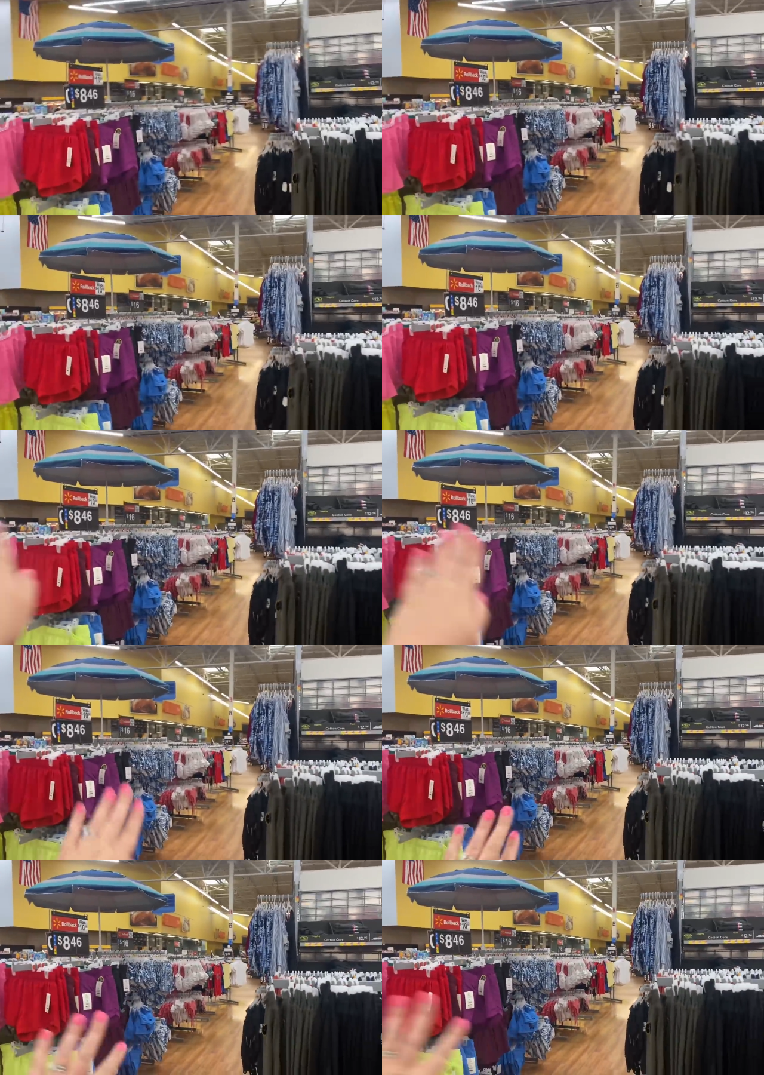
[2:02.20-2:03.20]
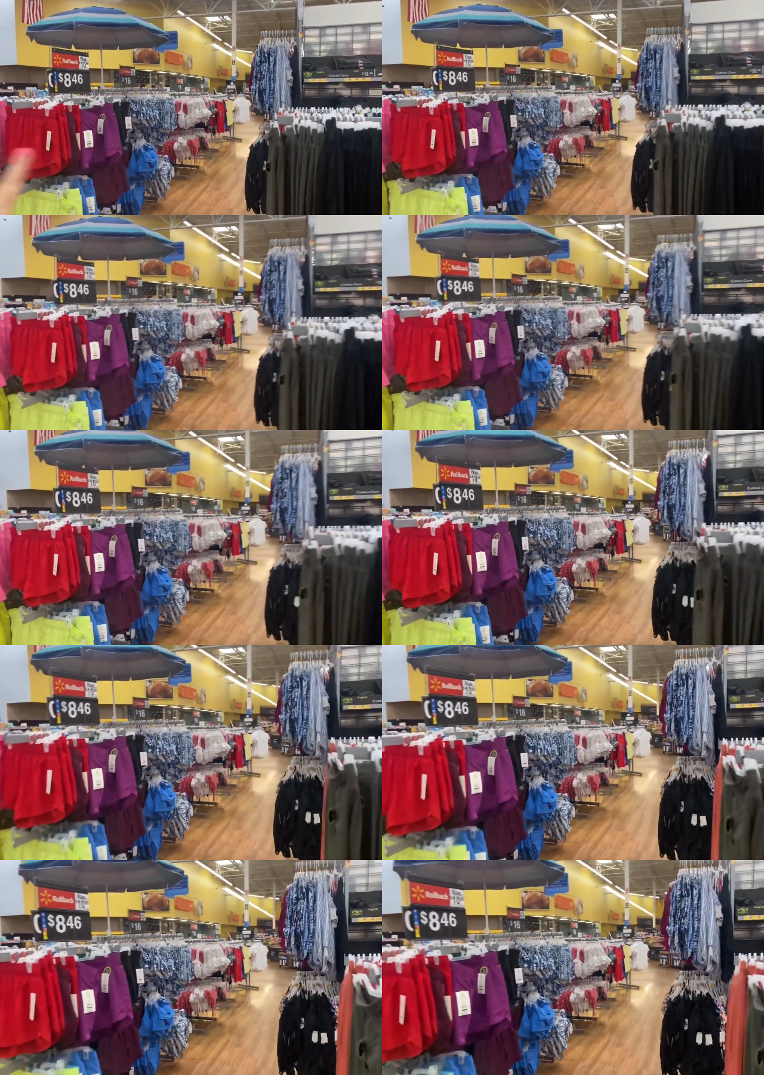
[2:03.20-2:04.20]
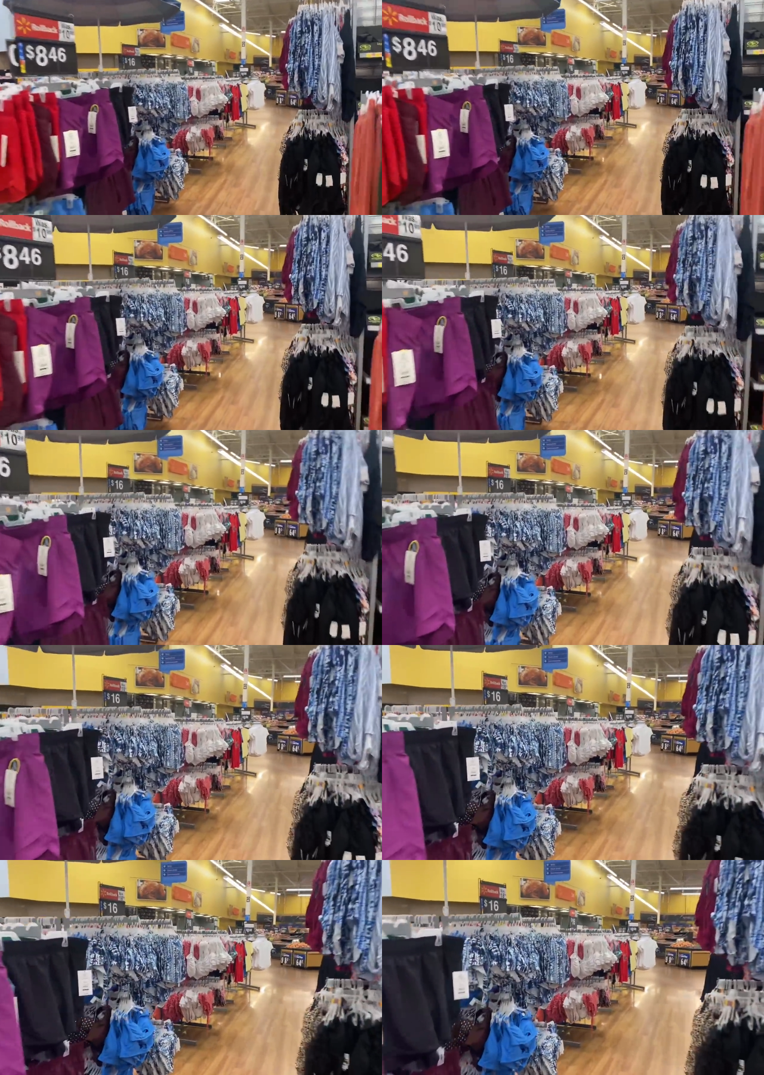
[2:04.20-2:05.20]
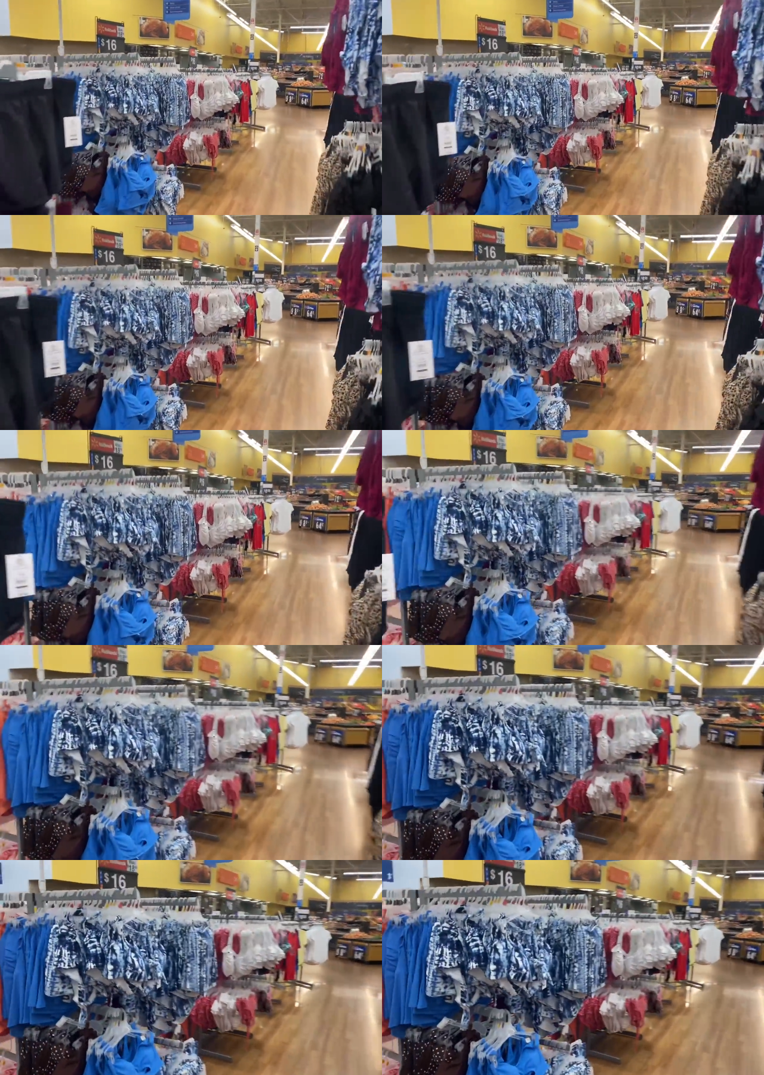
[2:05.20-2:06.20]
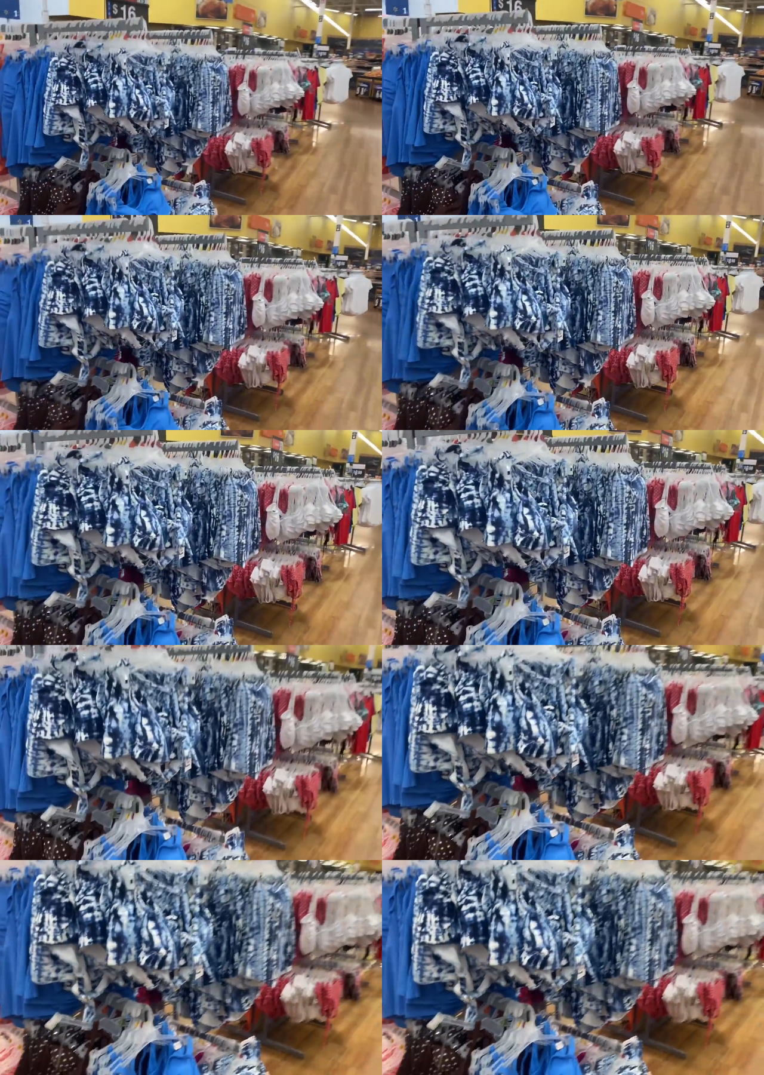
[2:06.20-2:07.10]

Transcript: (no speaker visible)